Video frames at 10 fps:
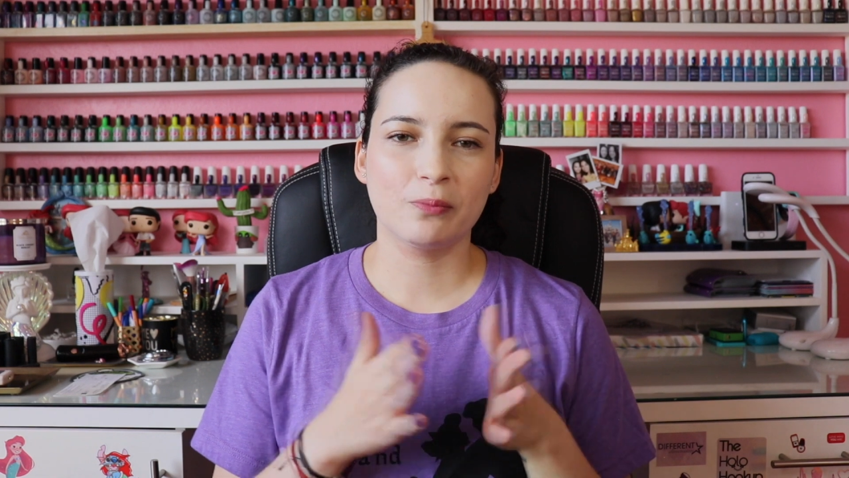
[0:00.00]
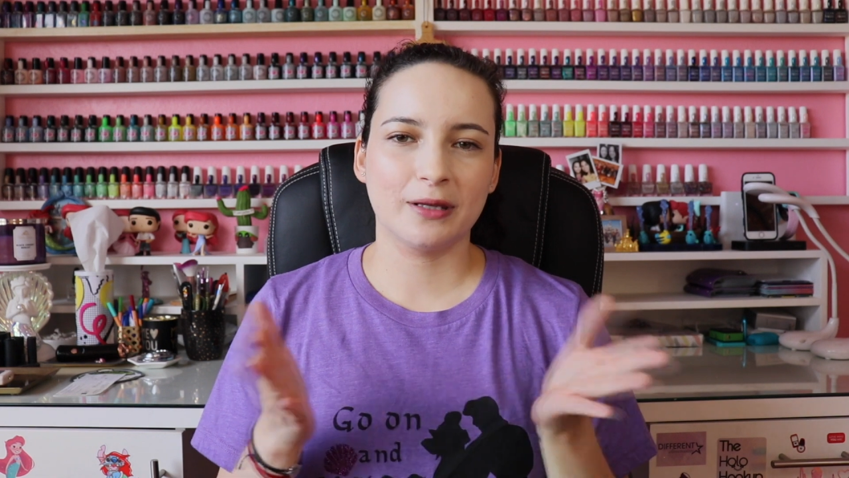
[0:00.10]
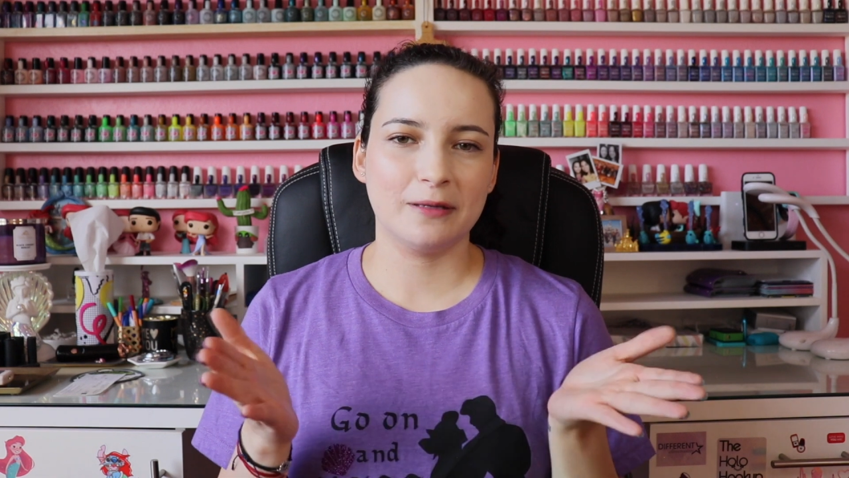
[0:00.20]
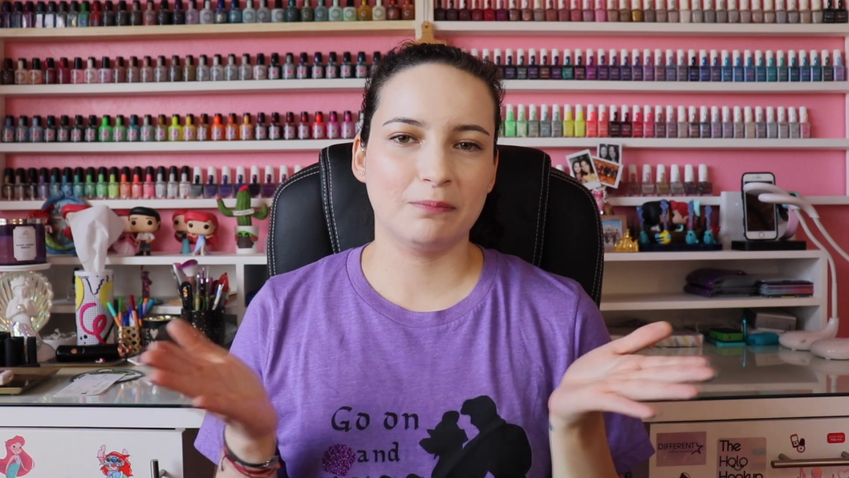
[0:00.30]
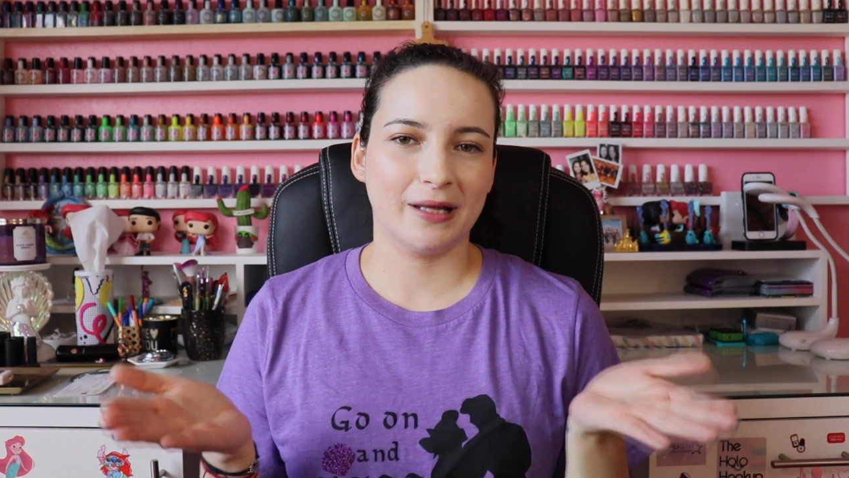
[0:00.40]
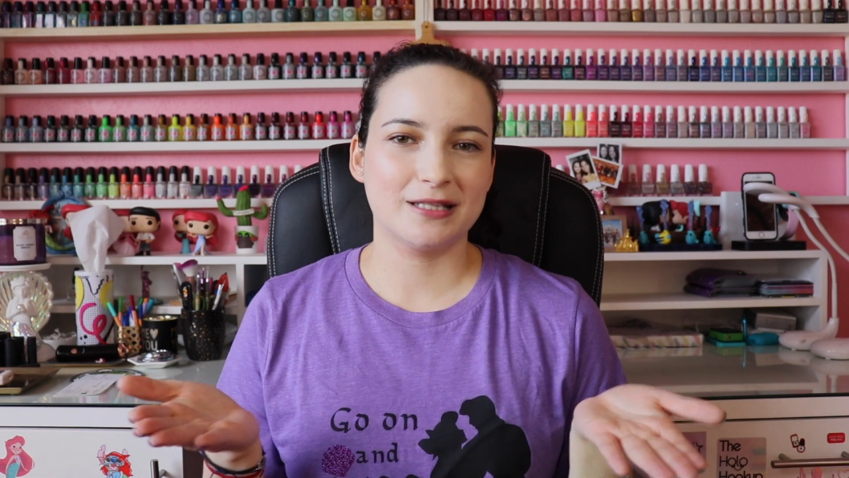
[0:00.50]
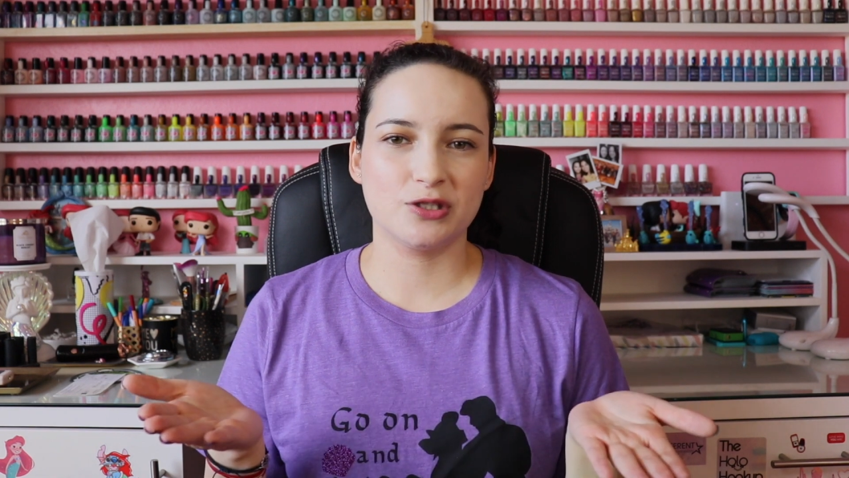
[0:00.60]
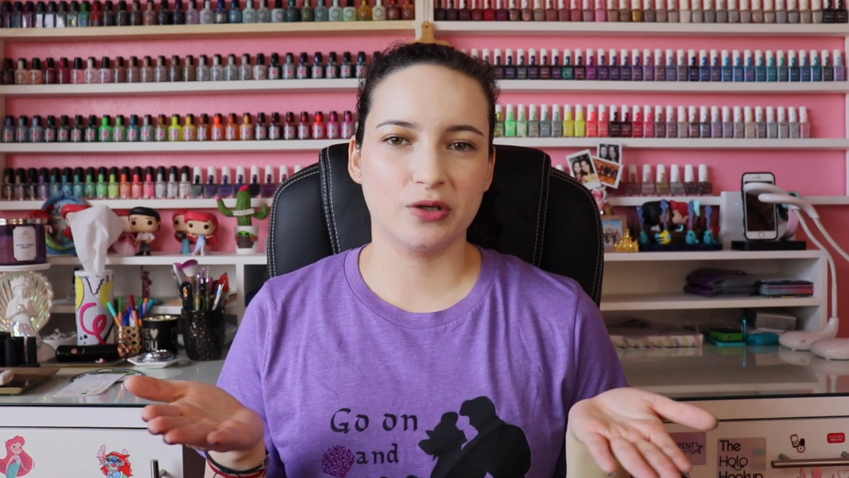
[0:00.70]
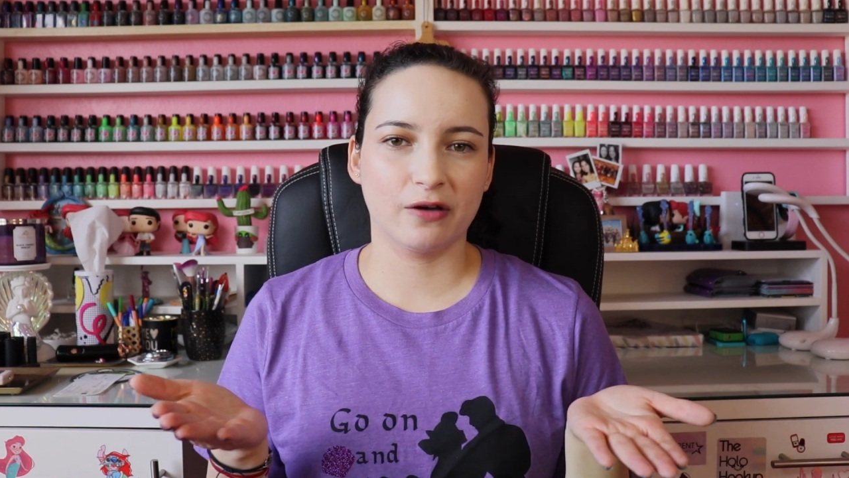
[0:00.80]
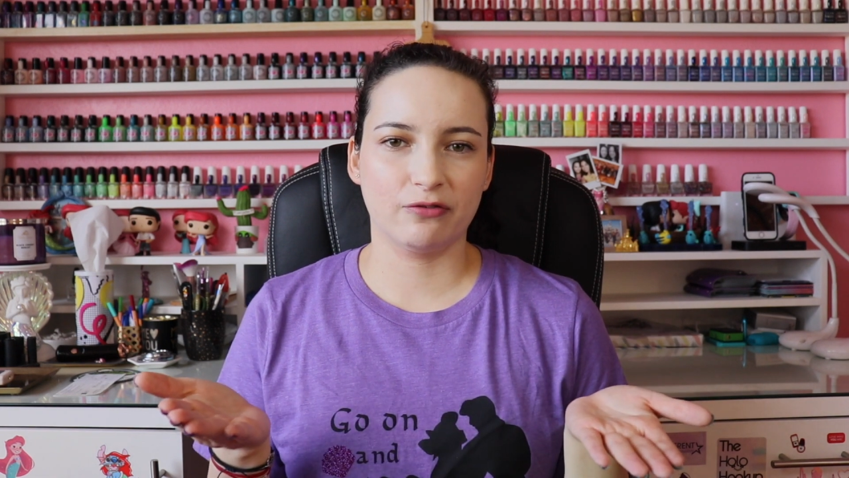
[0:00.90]
many
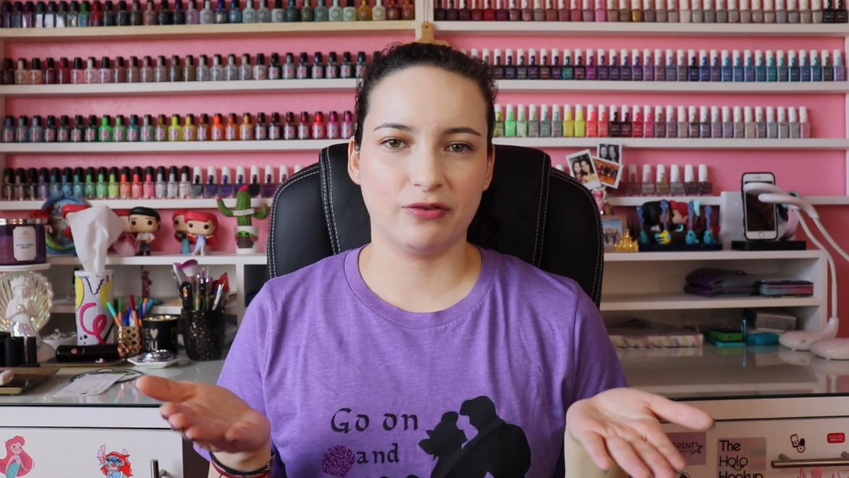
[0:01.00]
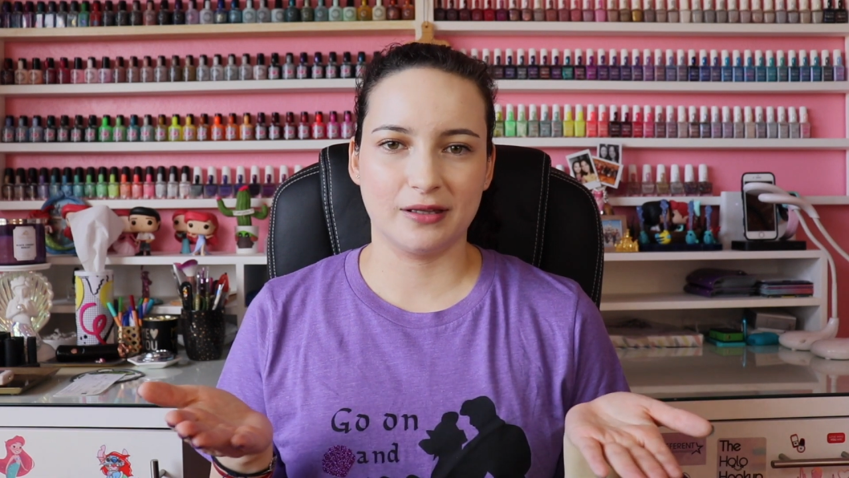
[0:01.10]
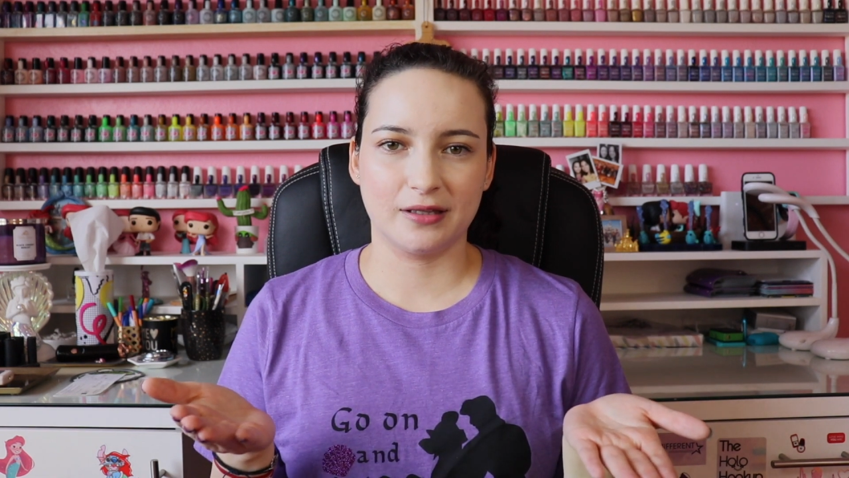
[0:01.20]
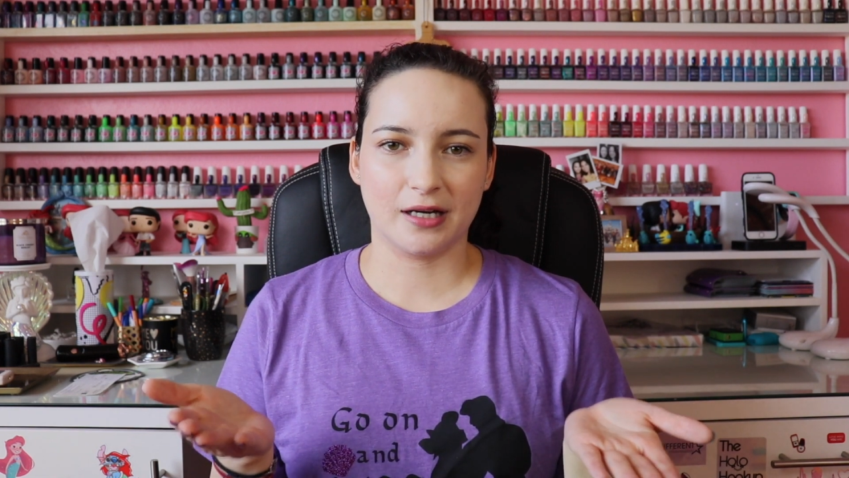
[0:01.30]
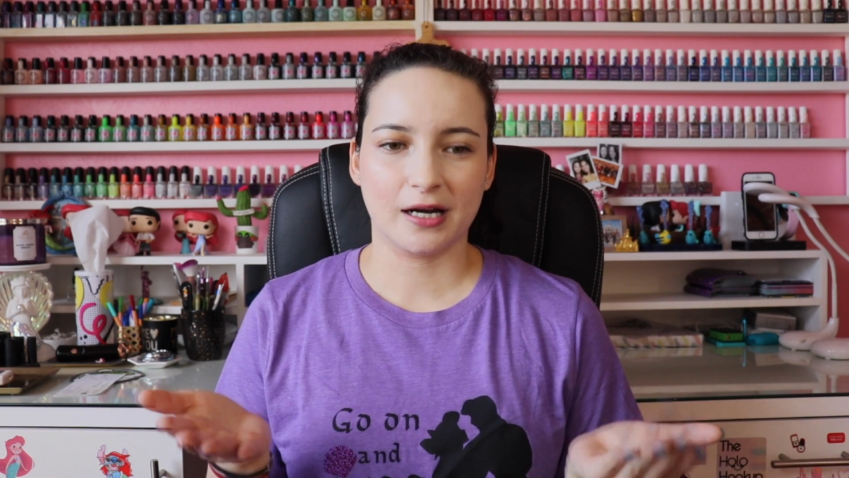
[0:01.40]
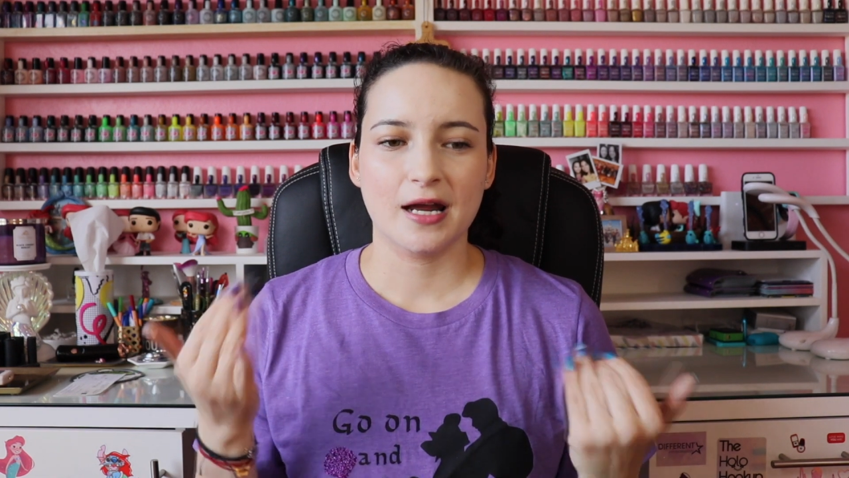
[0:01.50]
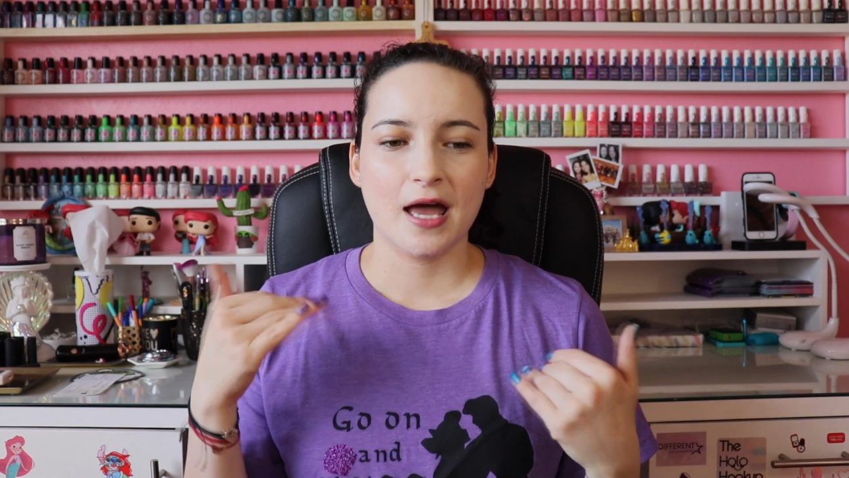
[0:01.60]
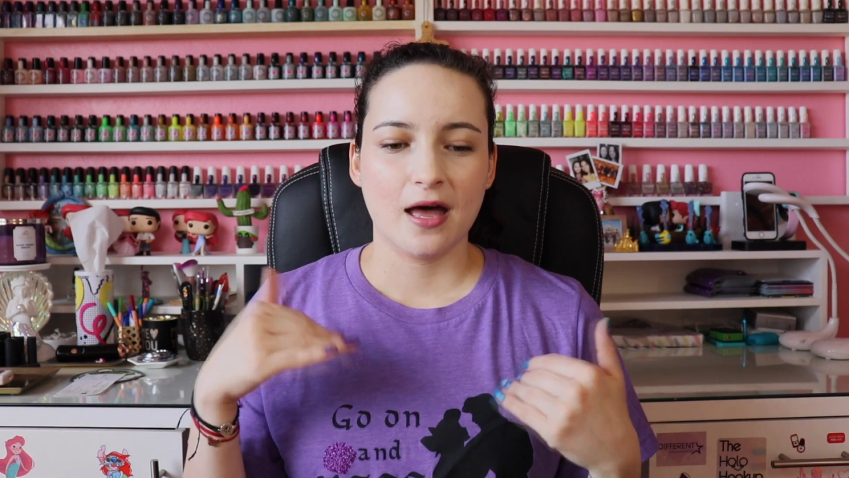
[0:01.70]
plates you can fit there.